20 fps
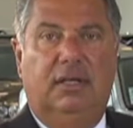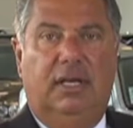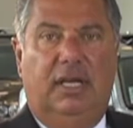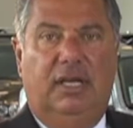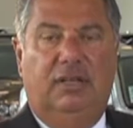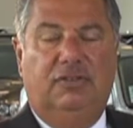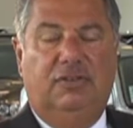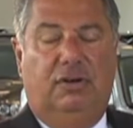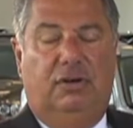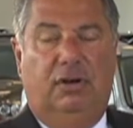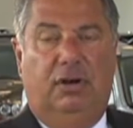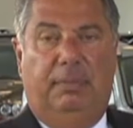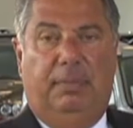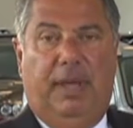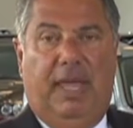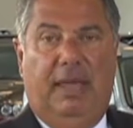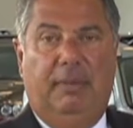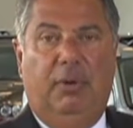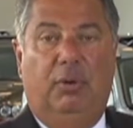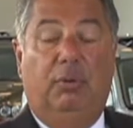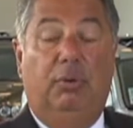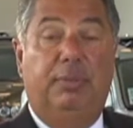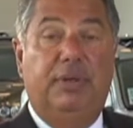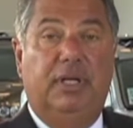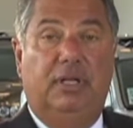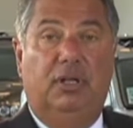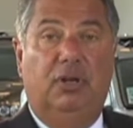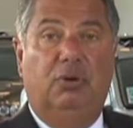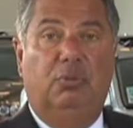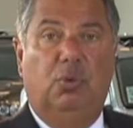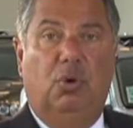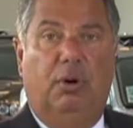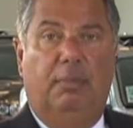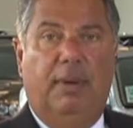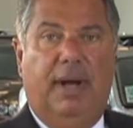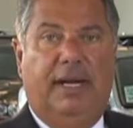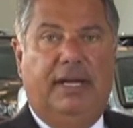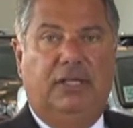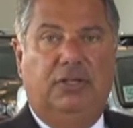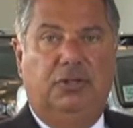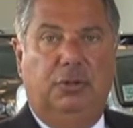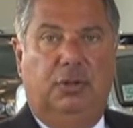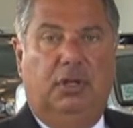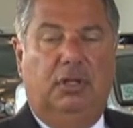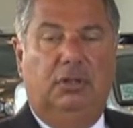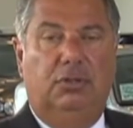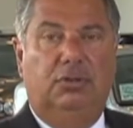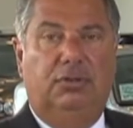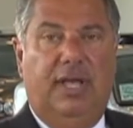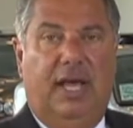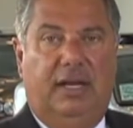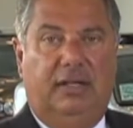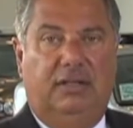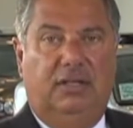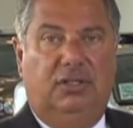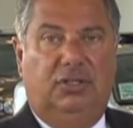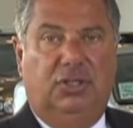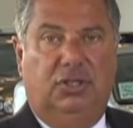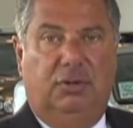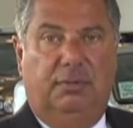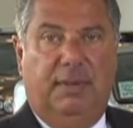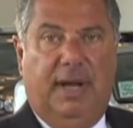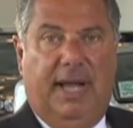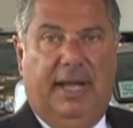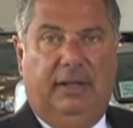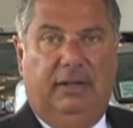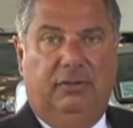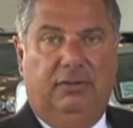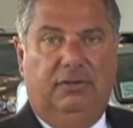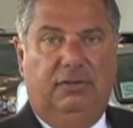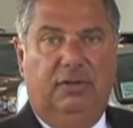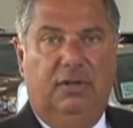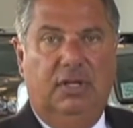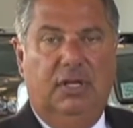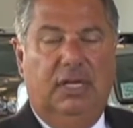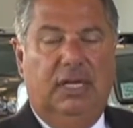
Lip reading: his or her payment will be a little more money to include that additional miles.